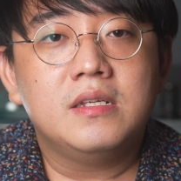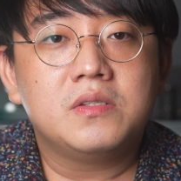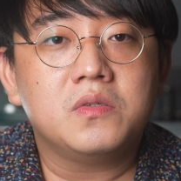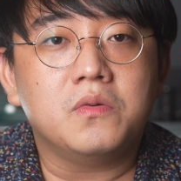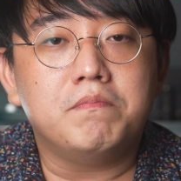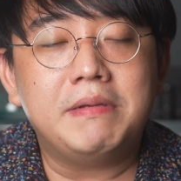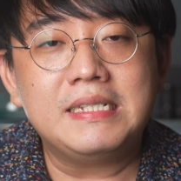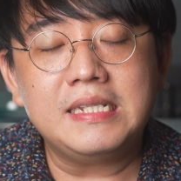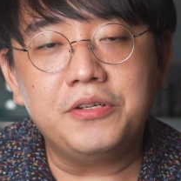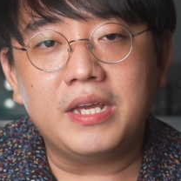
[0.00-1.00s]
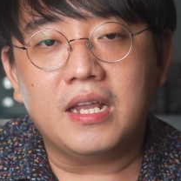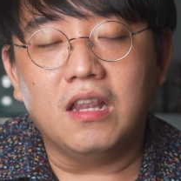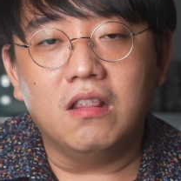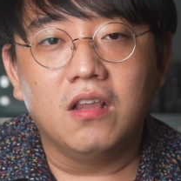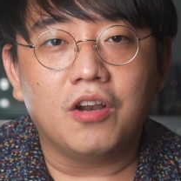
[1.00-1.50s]
So basically you get a
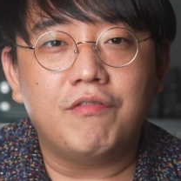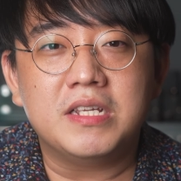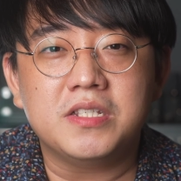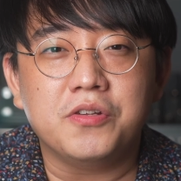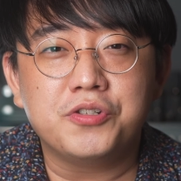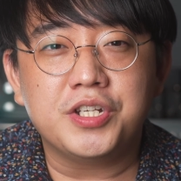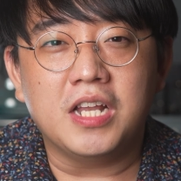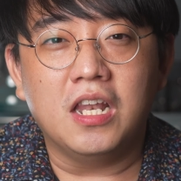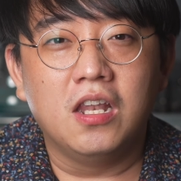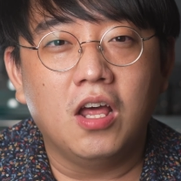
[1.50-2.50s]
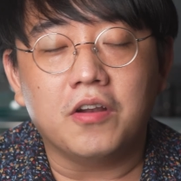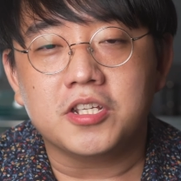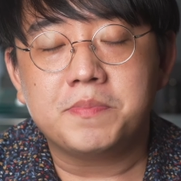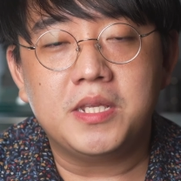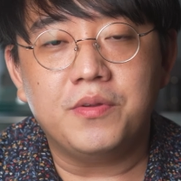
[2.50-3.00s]
lot of resolution, a lot
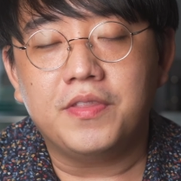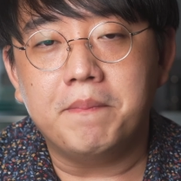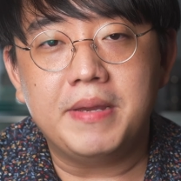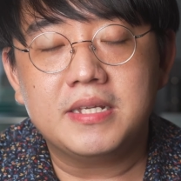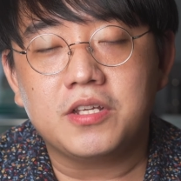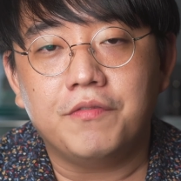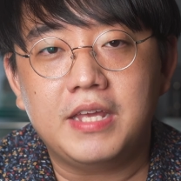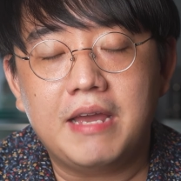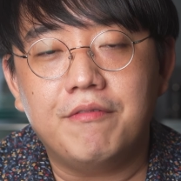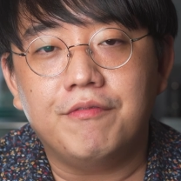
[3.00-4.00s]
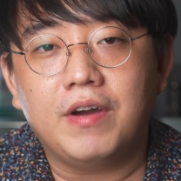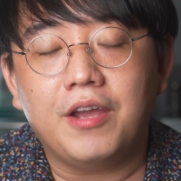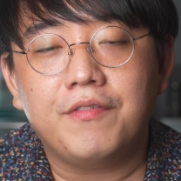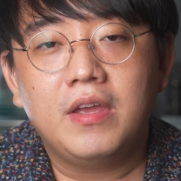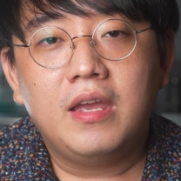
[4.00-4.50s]
of speed with the bass of the M5,